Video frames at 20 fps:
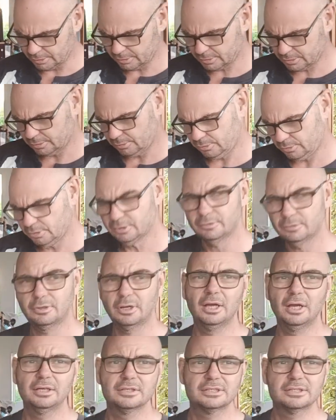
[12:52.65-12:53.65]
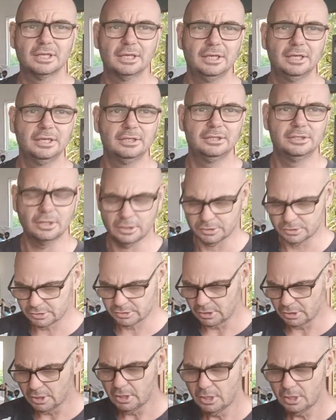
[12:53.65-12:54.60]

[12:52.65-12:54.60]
So you could kind of say it does.